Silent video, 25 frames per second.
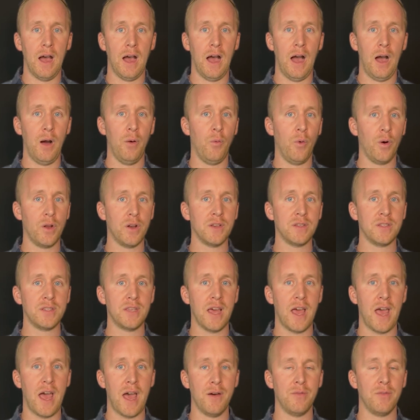I want us to
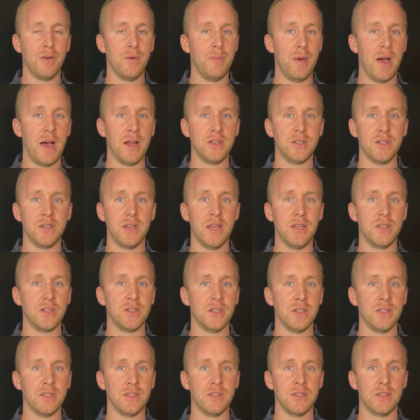have
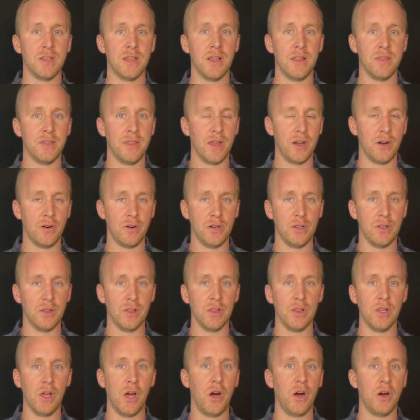imaginations that are
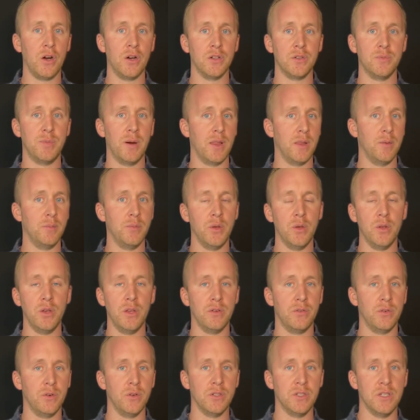enlarged by the beauty
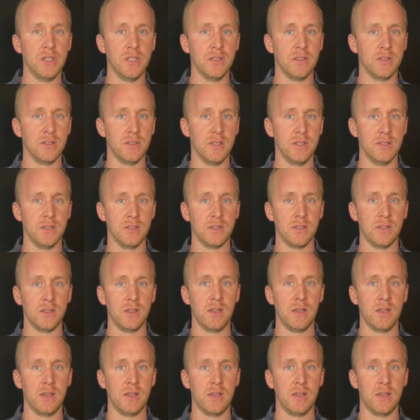of who Jesus is.